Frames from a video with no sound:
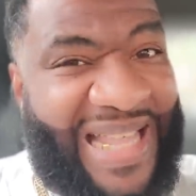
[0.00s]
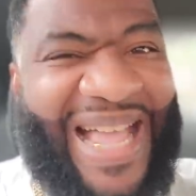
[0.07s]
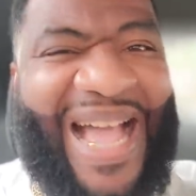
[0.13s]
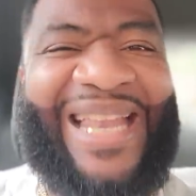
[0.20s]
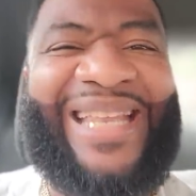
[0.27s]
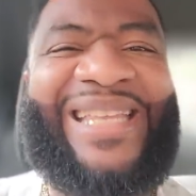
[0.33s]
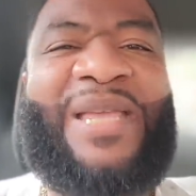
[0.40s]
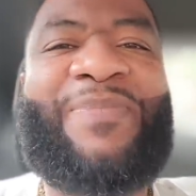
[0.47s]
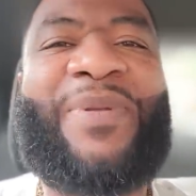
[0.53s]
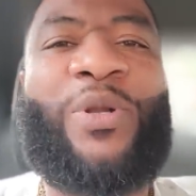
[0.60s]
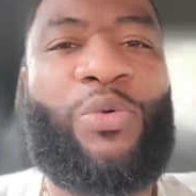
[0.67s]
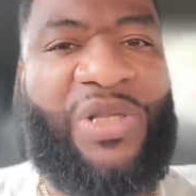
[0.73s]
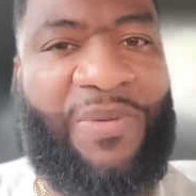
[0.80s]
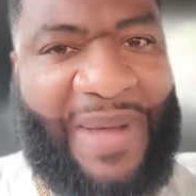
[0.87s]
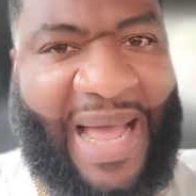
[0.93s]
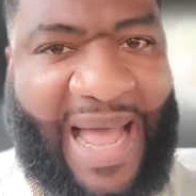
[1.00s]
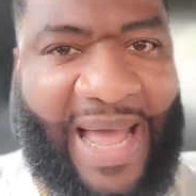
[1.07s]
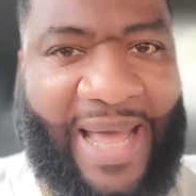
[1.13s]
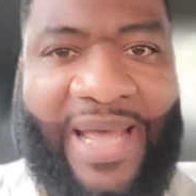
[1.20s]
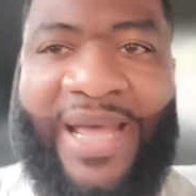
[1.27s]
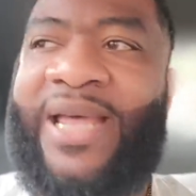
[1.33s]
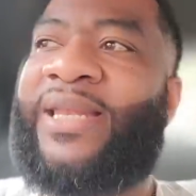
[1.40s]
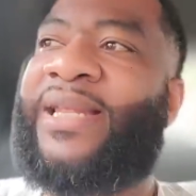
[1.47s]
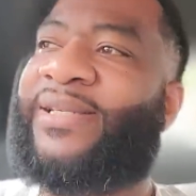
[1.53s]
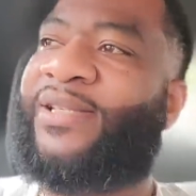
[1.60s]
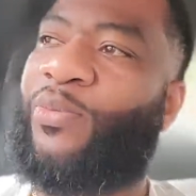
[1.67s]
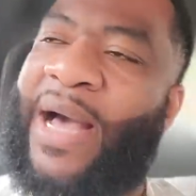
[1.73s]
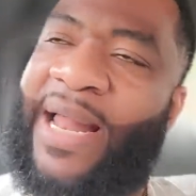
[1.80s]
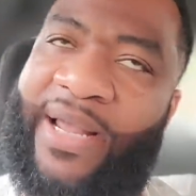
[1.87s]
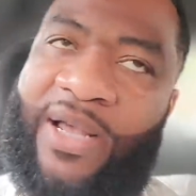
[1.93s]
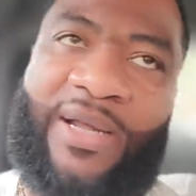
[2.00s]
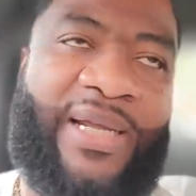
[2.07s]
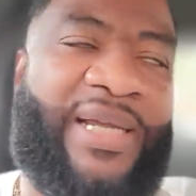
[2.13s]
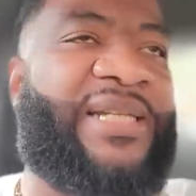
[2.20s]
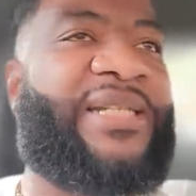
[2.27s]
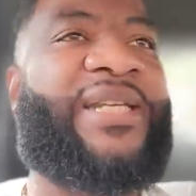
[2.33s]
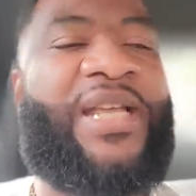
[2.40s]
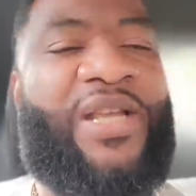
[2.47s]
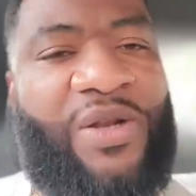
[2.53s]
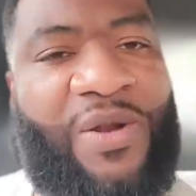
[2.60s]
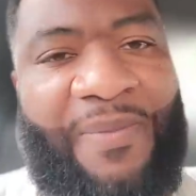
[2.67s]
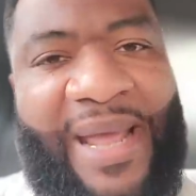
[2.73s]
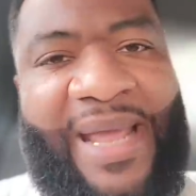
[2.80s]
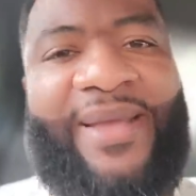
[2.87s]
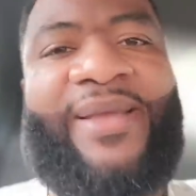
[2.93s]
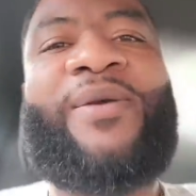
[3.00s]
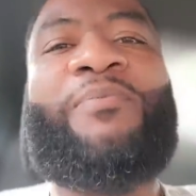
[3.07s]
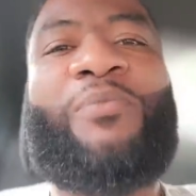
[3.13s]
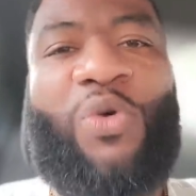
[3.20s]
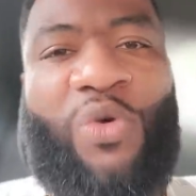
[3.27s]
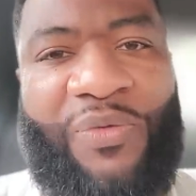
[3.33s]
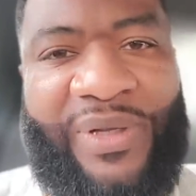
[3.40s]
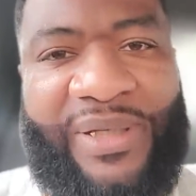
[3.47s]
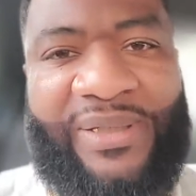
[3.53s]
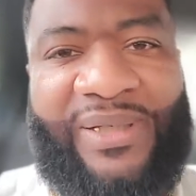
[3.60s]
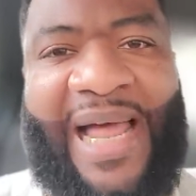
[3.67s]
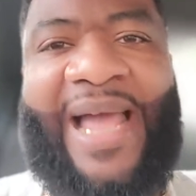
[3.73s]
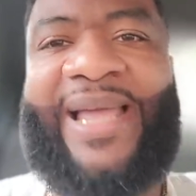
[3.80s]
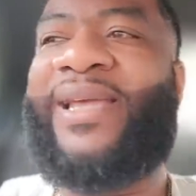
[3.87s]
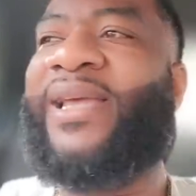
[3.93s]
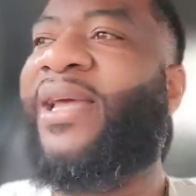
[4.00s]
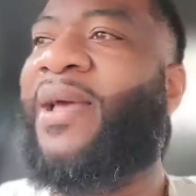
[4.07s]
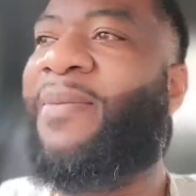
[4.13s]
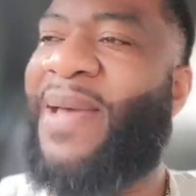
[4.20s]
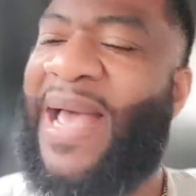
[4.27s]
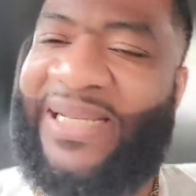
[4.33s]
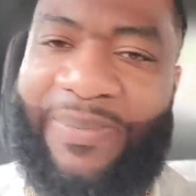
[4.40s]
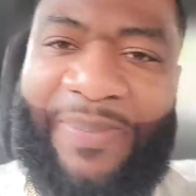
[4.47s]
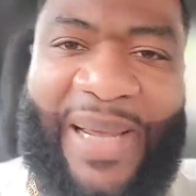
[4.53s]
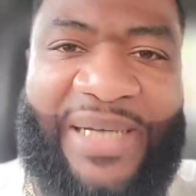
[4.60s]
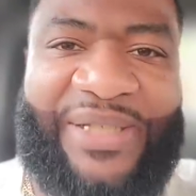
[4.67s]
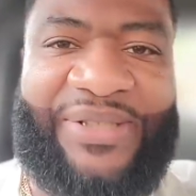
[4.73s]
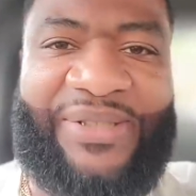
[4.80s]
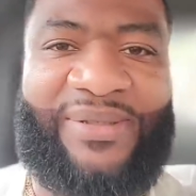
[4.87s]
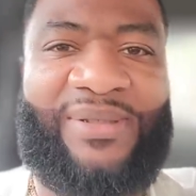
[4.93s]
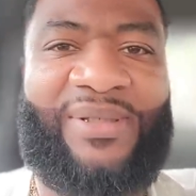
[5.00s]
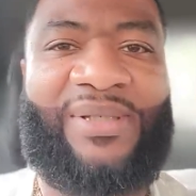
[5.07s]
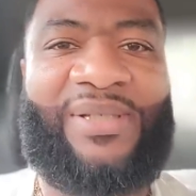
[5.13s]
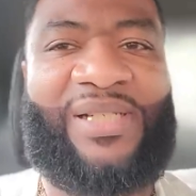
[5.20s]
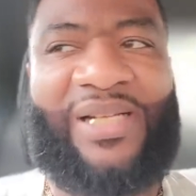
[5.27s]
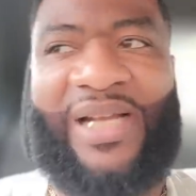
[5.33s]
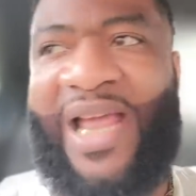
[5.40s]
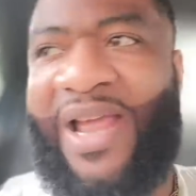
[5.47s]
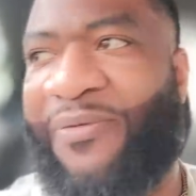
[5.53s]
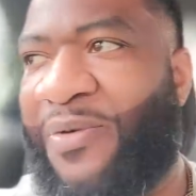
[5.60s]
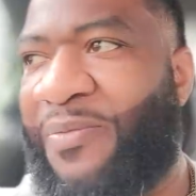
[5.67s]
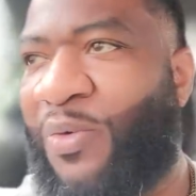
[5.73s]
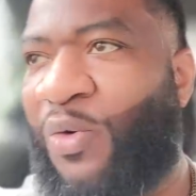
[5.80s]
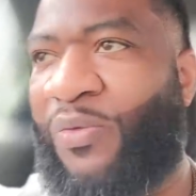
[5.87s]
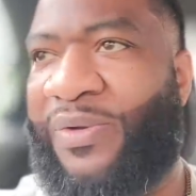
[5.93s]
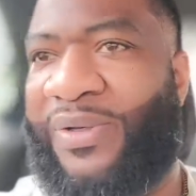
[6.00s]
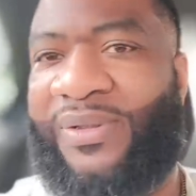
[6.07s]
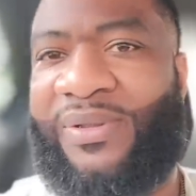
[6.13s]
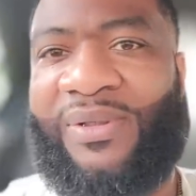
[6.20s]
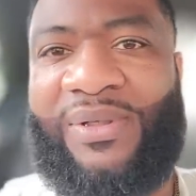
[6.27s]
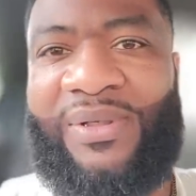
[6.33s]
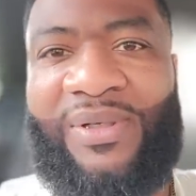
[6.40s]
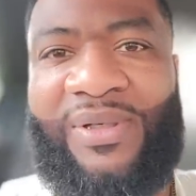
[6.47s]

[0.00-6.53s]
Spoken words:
They got to keep it on your mind. This is why they're going to continue to make movies like emancipation, slavery movies.